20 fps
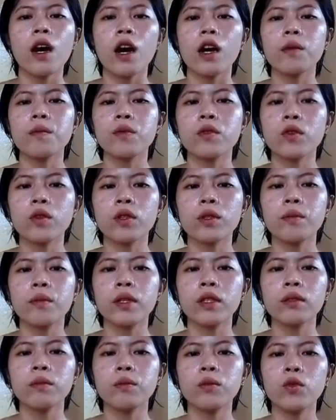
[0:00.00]

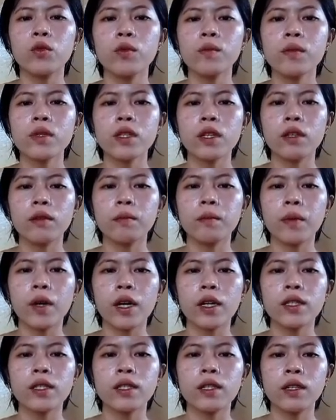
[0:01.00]
absorbent booms and
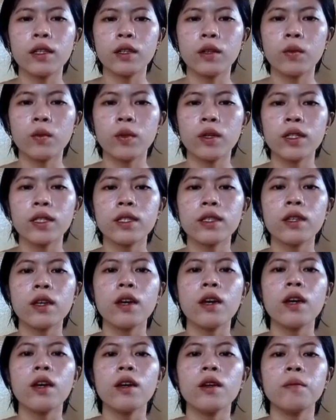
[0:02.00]
pods liquids,